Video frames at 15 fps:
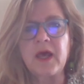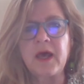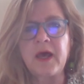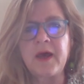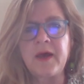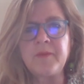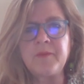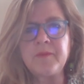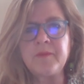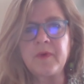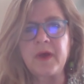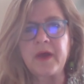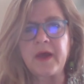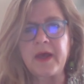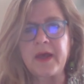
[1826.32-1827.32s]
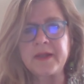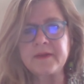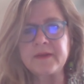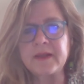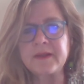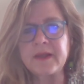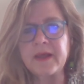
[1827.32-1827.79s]
and
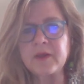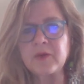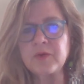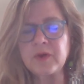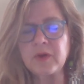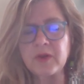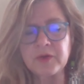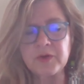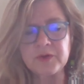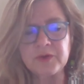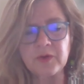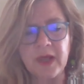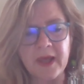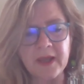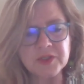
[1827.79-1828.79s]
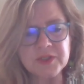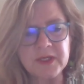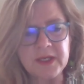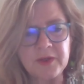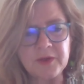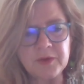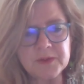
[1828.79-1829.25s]
that they could
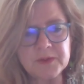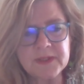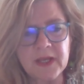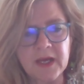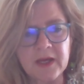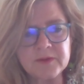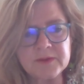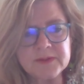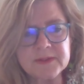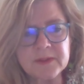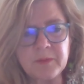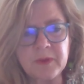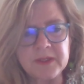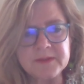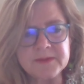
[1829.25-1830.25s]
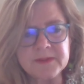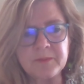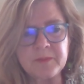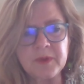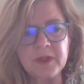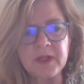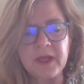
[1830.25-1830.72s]
actually use their own
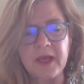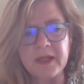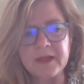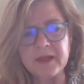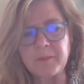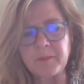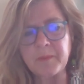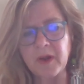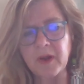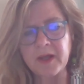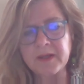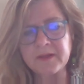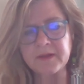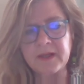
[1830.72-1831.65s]
symbolism and apply it